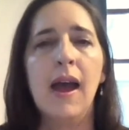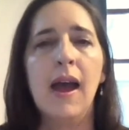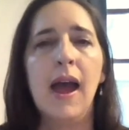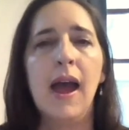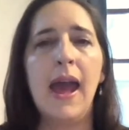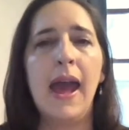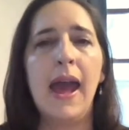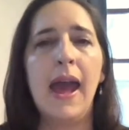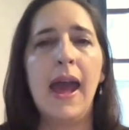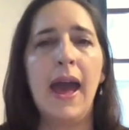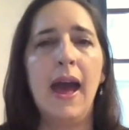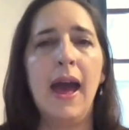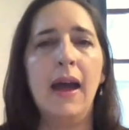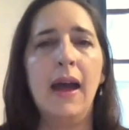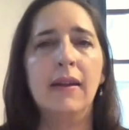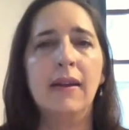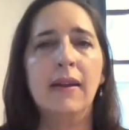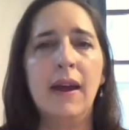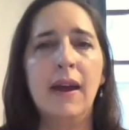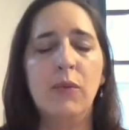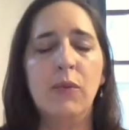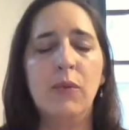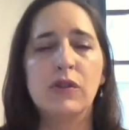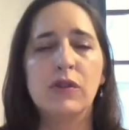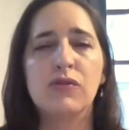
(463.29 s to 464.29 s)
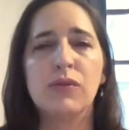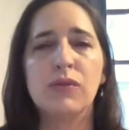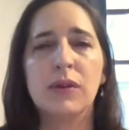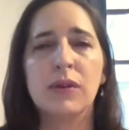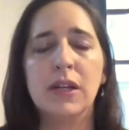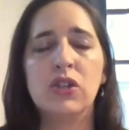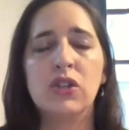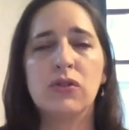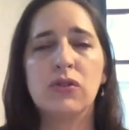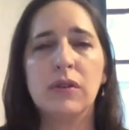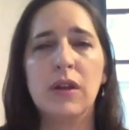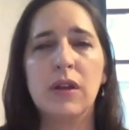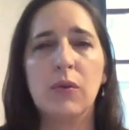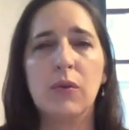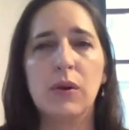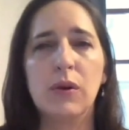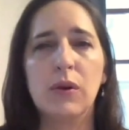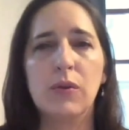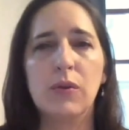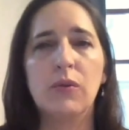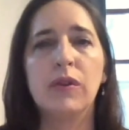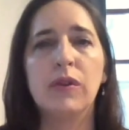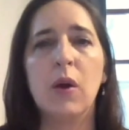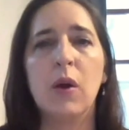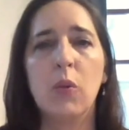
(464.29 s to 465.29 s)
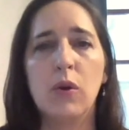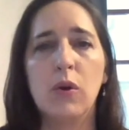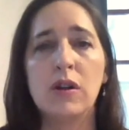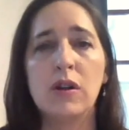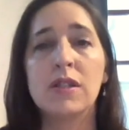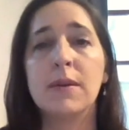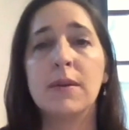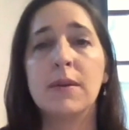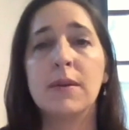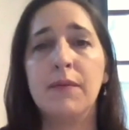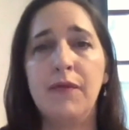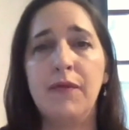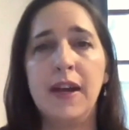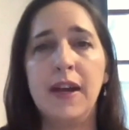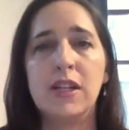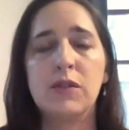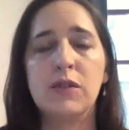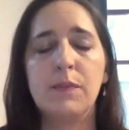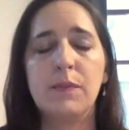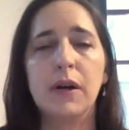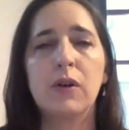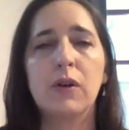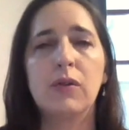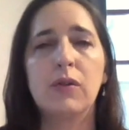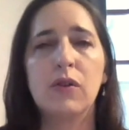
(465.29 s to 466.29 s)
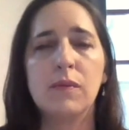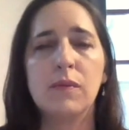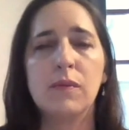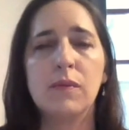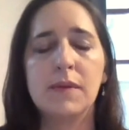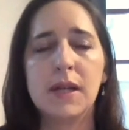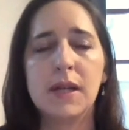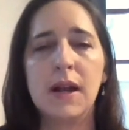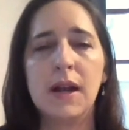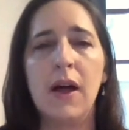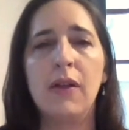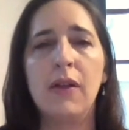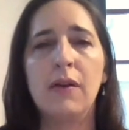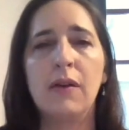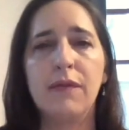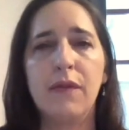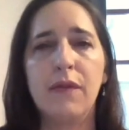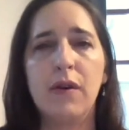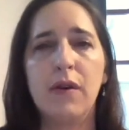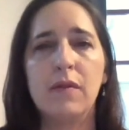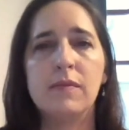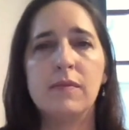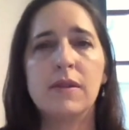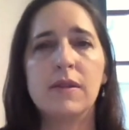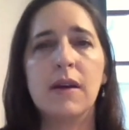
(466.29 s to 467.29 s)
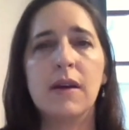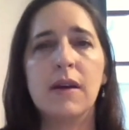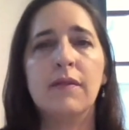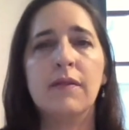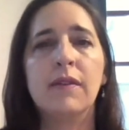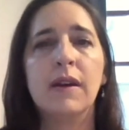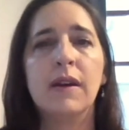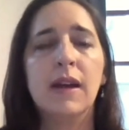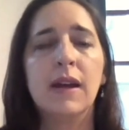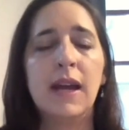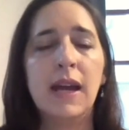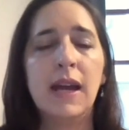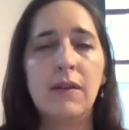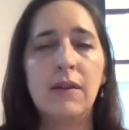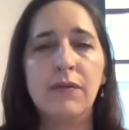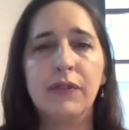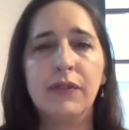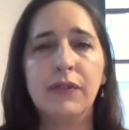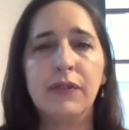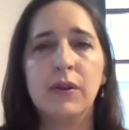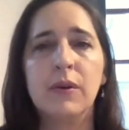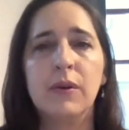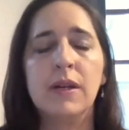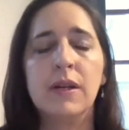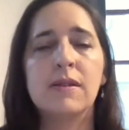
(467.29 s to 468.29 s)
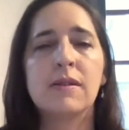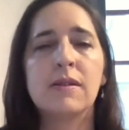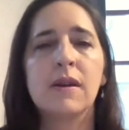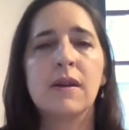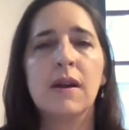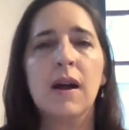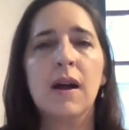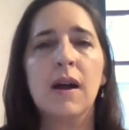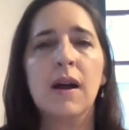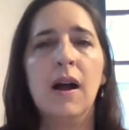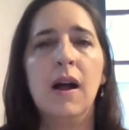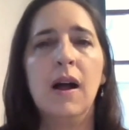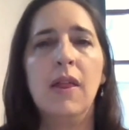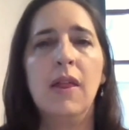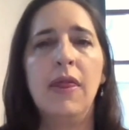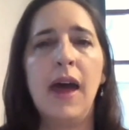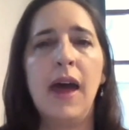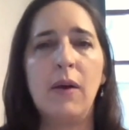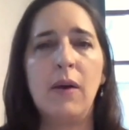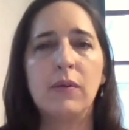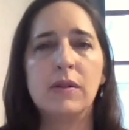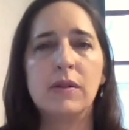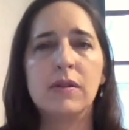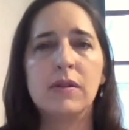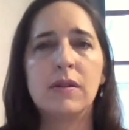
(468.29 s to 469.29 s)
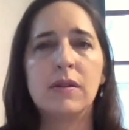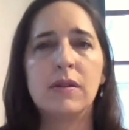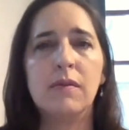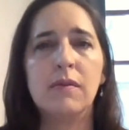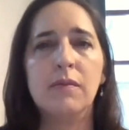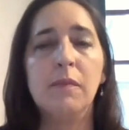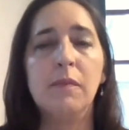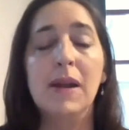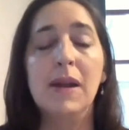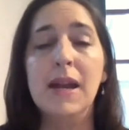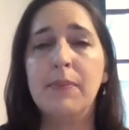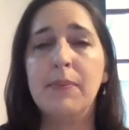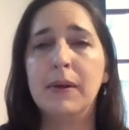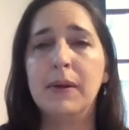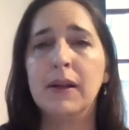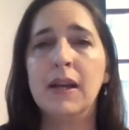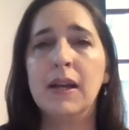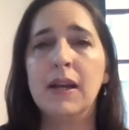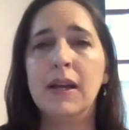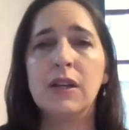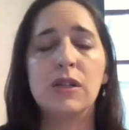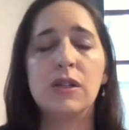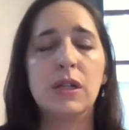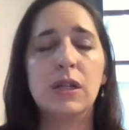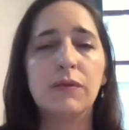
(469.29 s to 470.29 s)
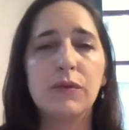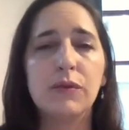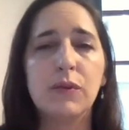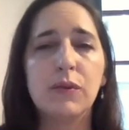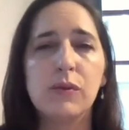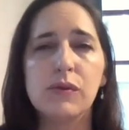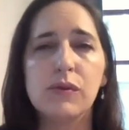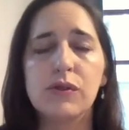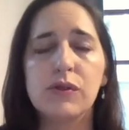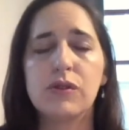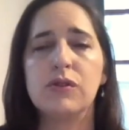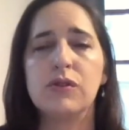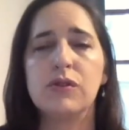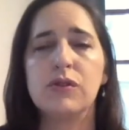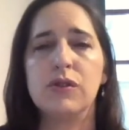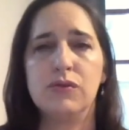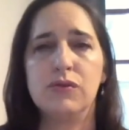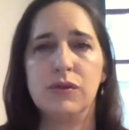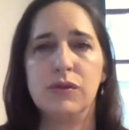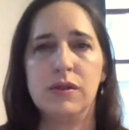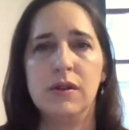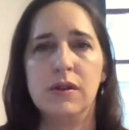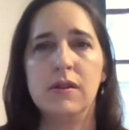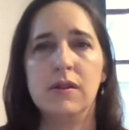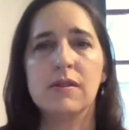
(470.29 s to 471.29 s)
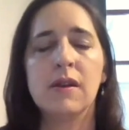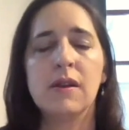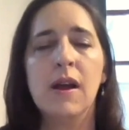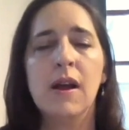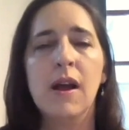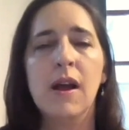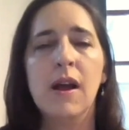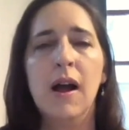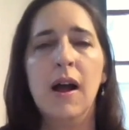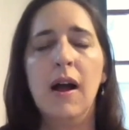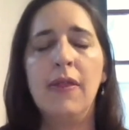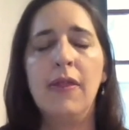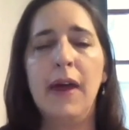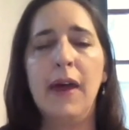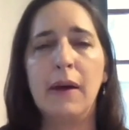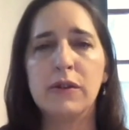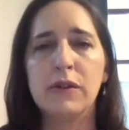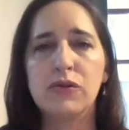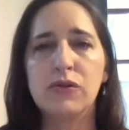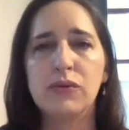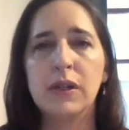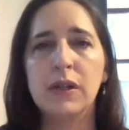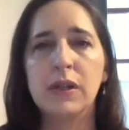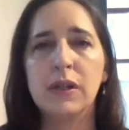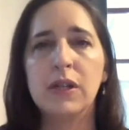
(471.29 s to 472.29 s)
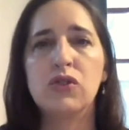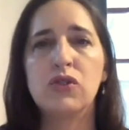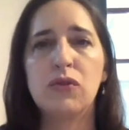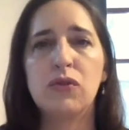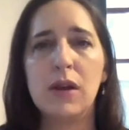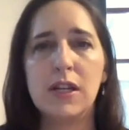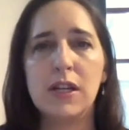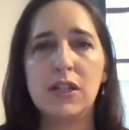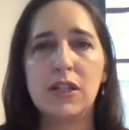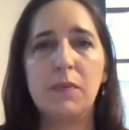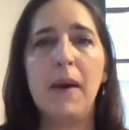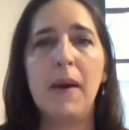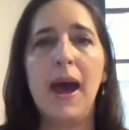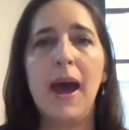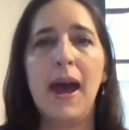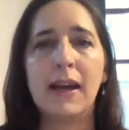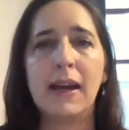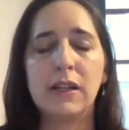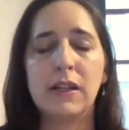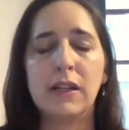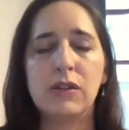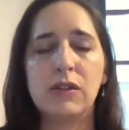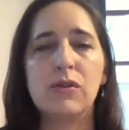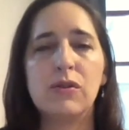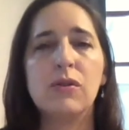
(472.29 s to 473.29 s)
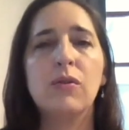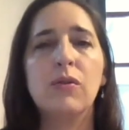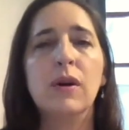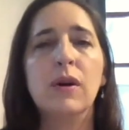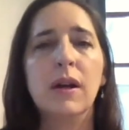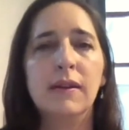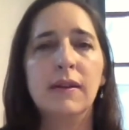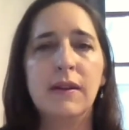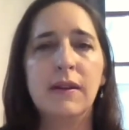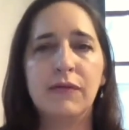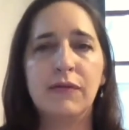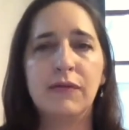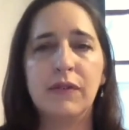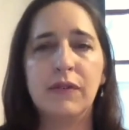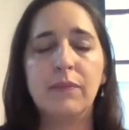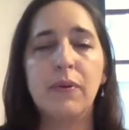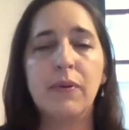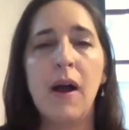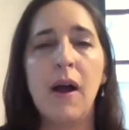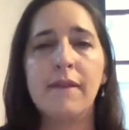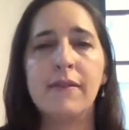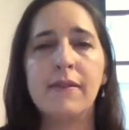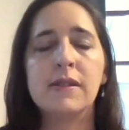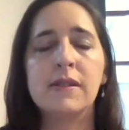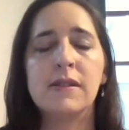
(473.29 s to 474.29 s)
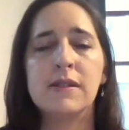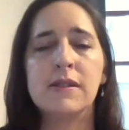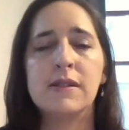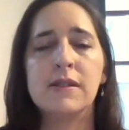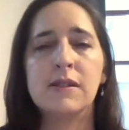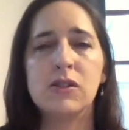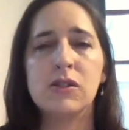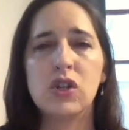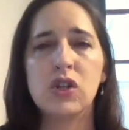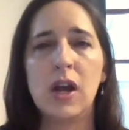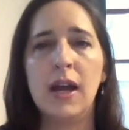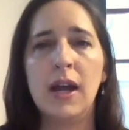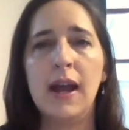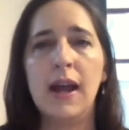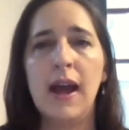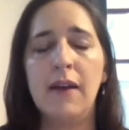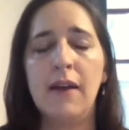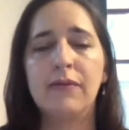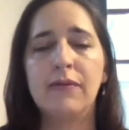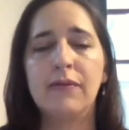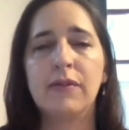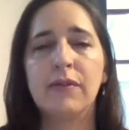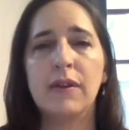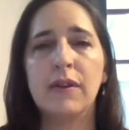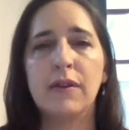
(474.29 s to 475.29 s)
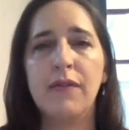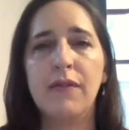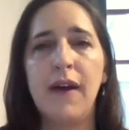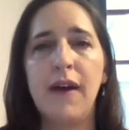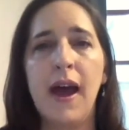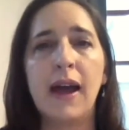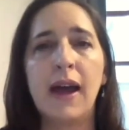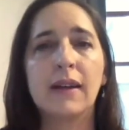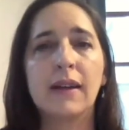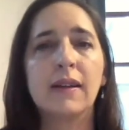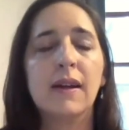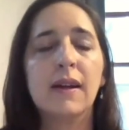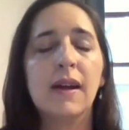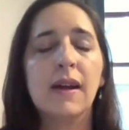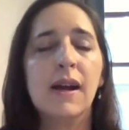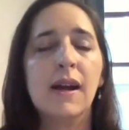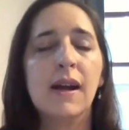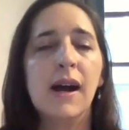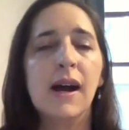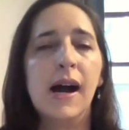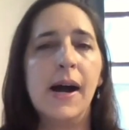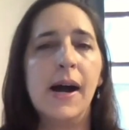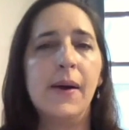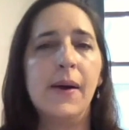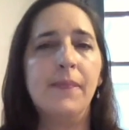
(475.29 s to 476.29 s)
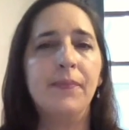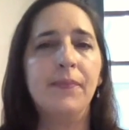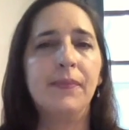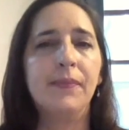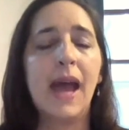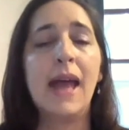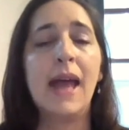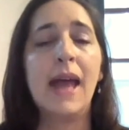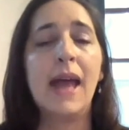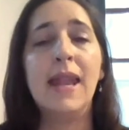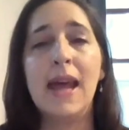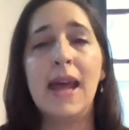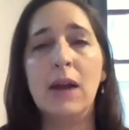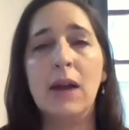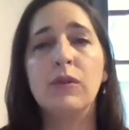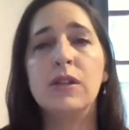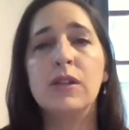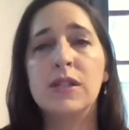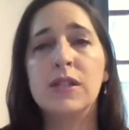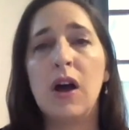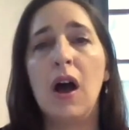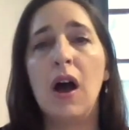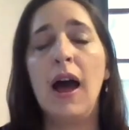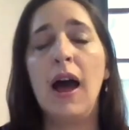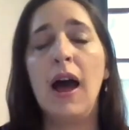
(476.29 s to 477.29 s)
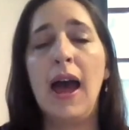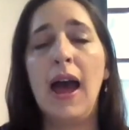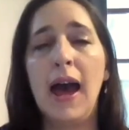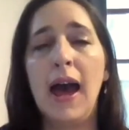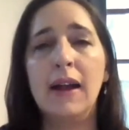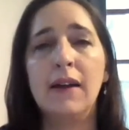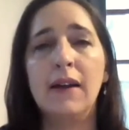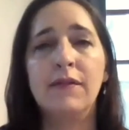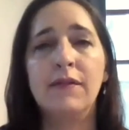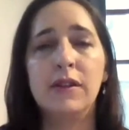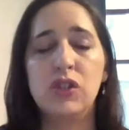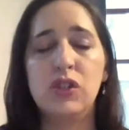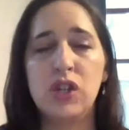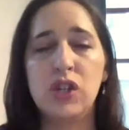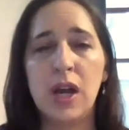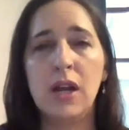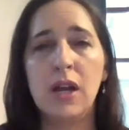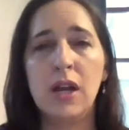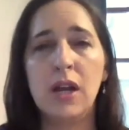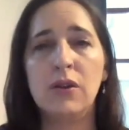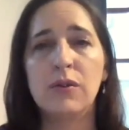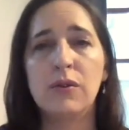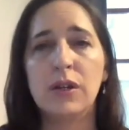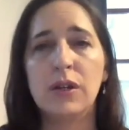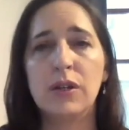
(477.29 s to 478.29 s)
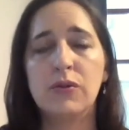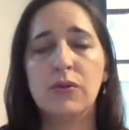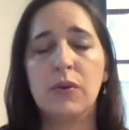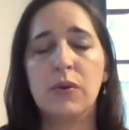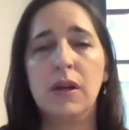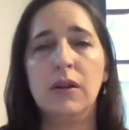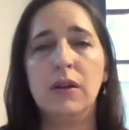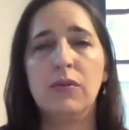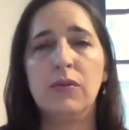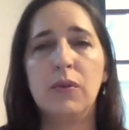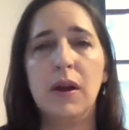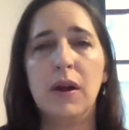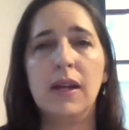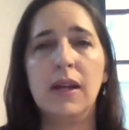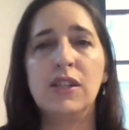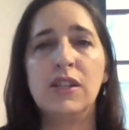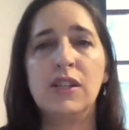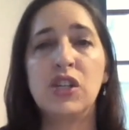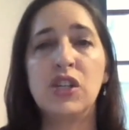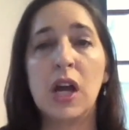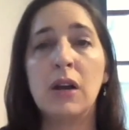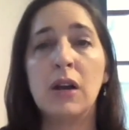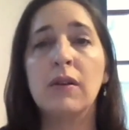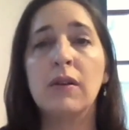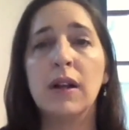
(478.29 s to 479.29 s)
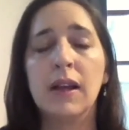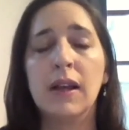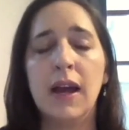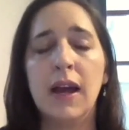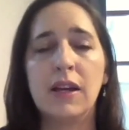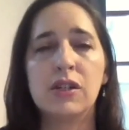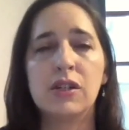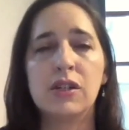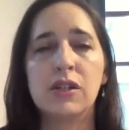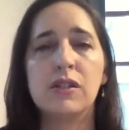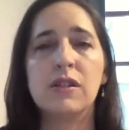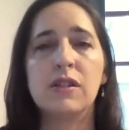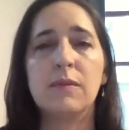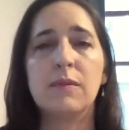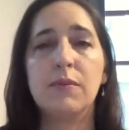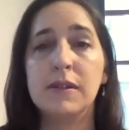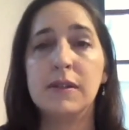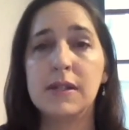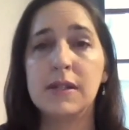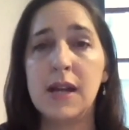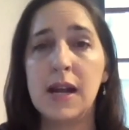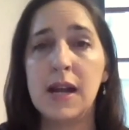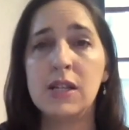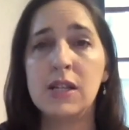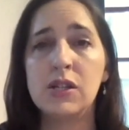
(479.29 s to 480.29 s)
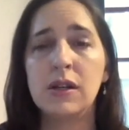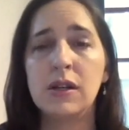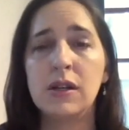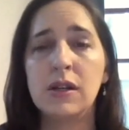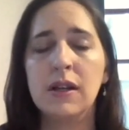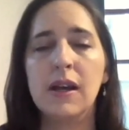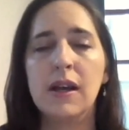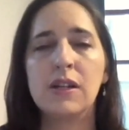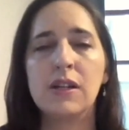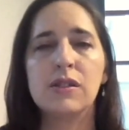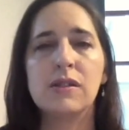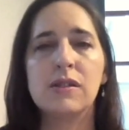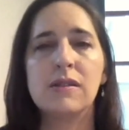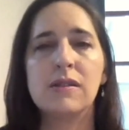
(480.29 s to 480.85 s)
And it was really, there were some Facebook groups and other forms of influence that was manipulation of Google search results that was really traced back to different provinces in China after the fact. And then we saw ahead of the January 2020 general elections and presidential elections in